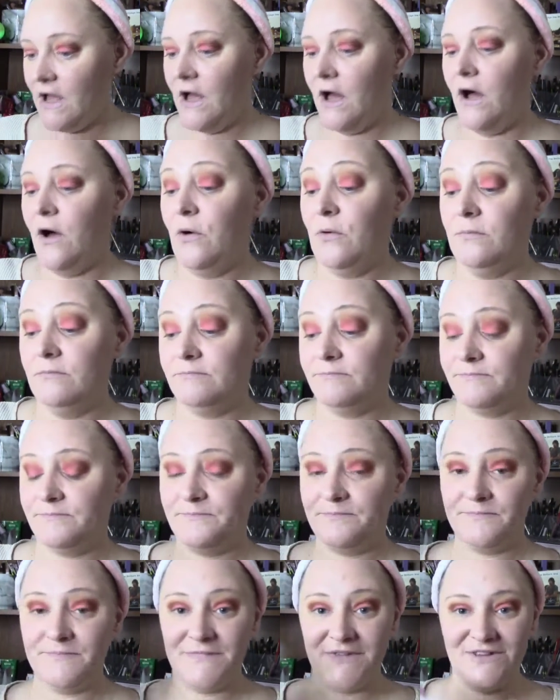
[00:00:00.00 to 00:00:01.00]
Oh,
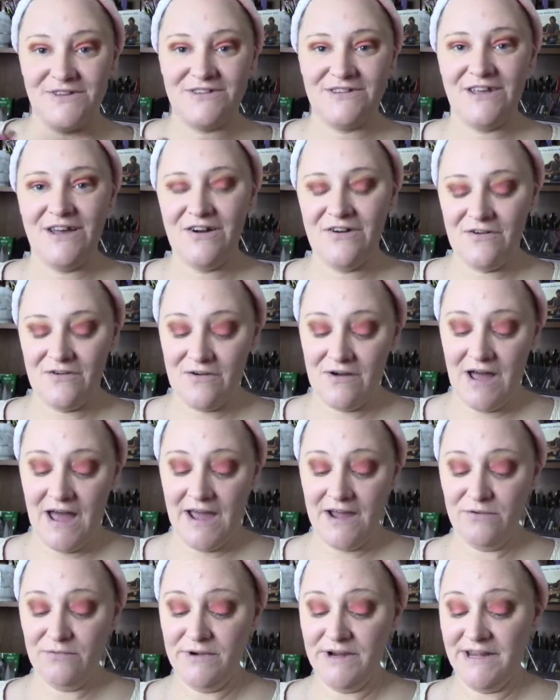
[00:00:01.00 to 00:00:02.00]
so
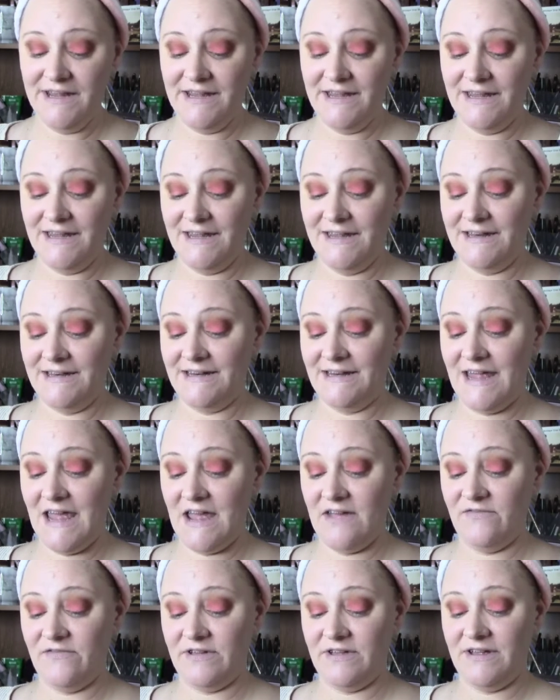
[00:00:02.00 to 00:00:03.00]
I went and
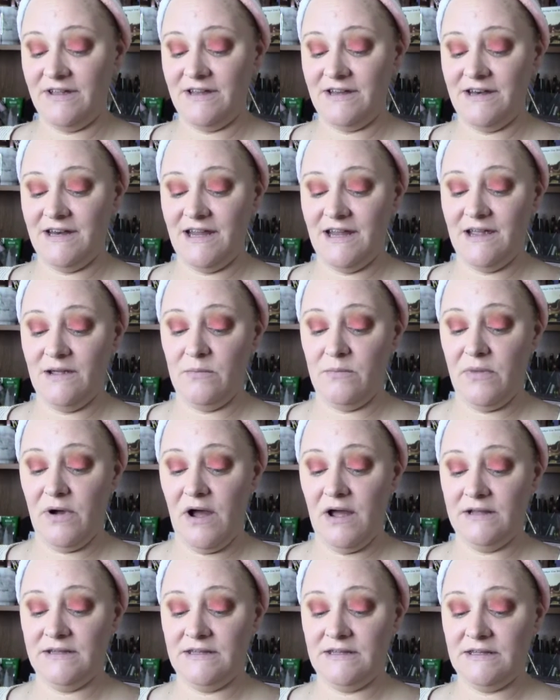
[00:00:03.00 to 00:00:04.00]
gave in and
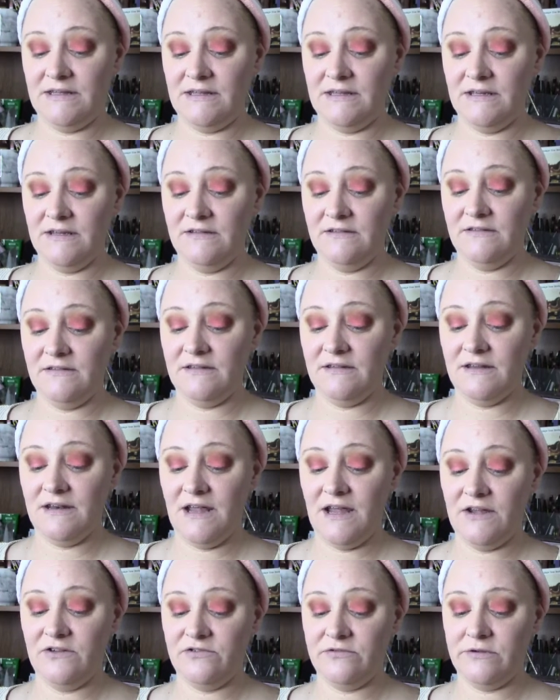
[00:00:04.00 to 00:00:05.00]
bought the Instant
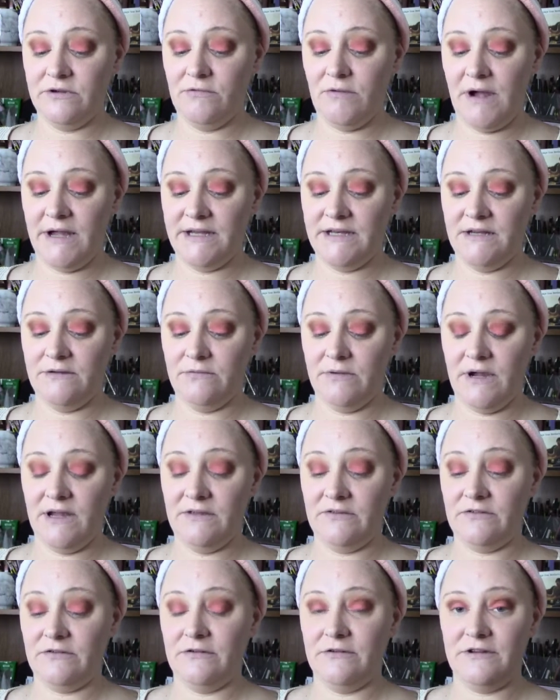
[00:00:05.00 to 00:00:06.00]
Age Rewind
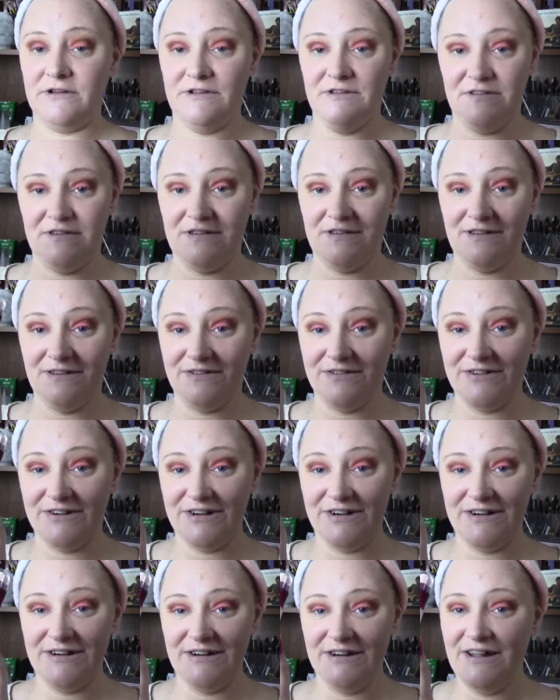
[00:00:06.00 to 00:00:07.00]
Eraser
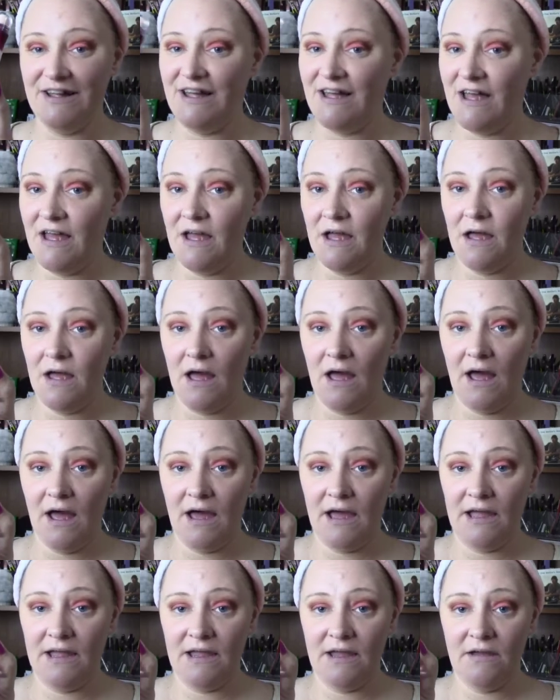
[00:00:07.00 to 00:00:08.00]
Concealer.
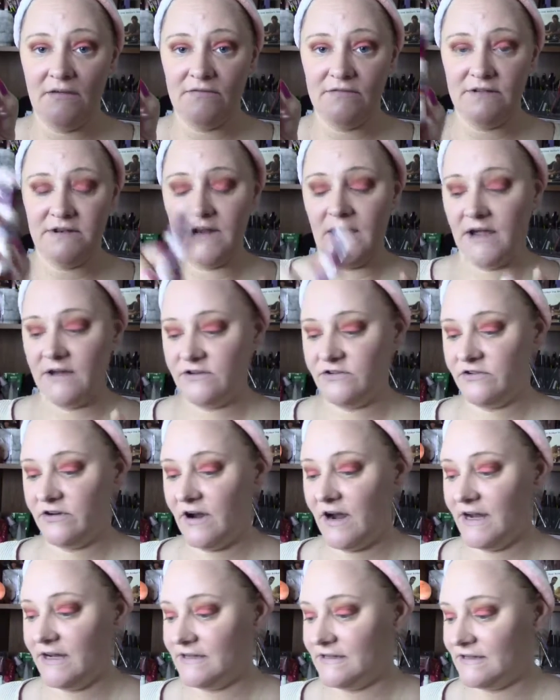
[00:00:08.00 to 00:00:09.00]
I have not
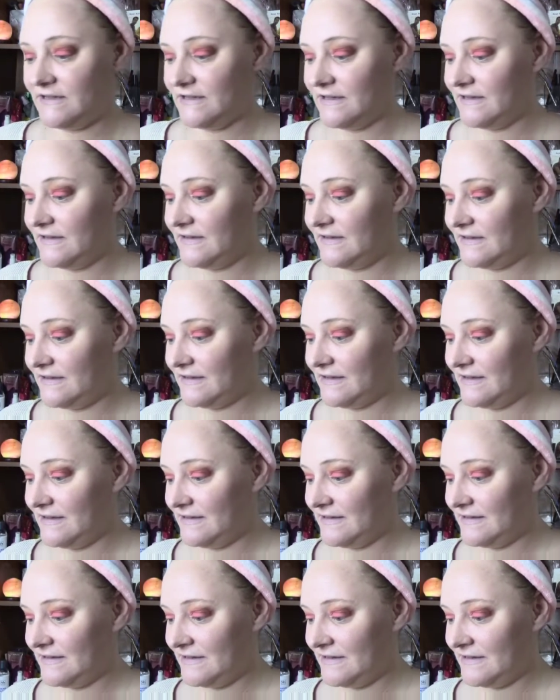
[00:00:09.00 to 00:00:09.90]
tried this.